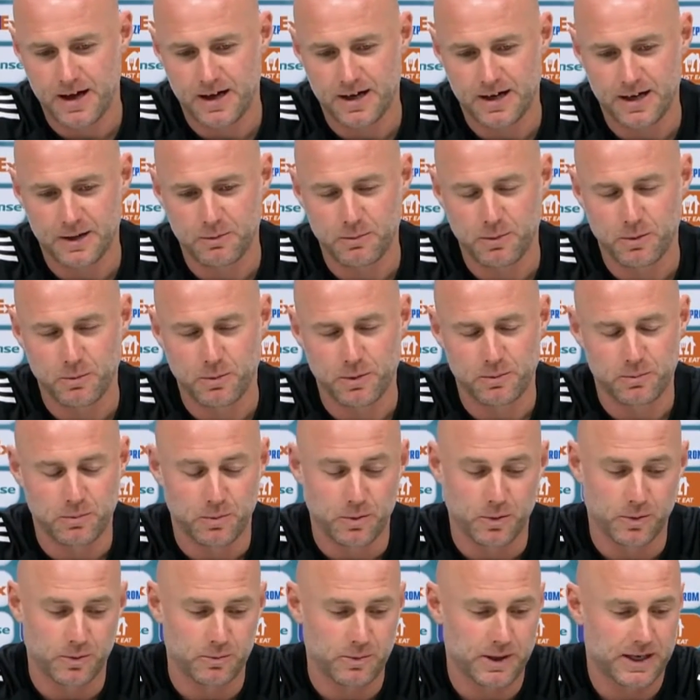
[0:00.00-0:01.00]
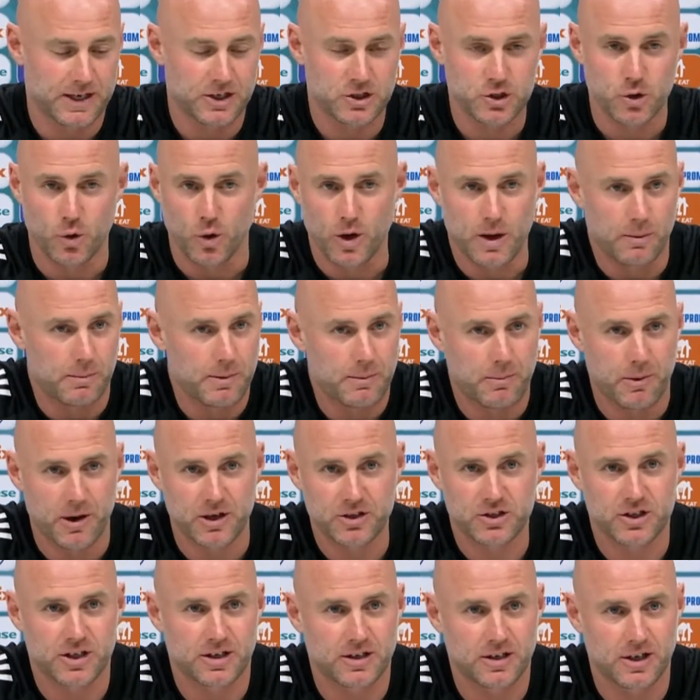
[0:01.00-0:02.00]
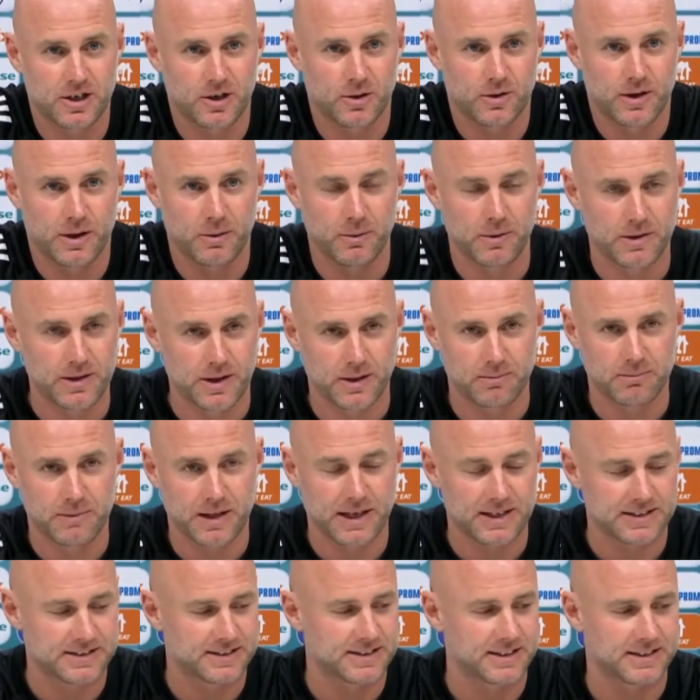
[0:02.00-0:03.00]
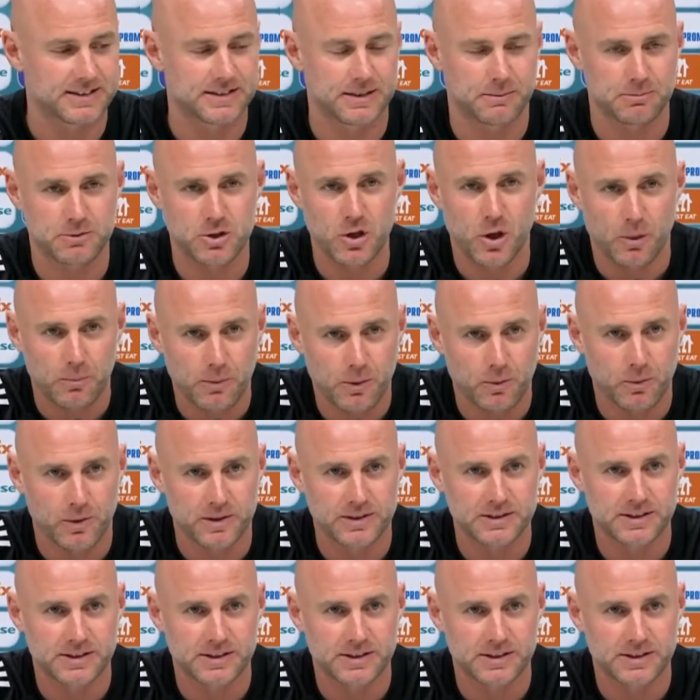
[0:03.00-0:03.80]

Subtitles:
And we had to soak up the pressure. They had 6 up top at one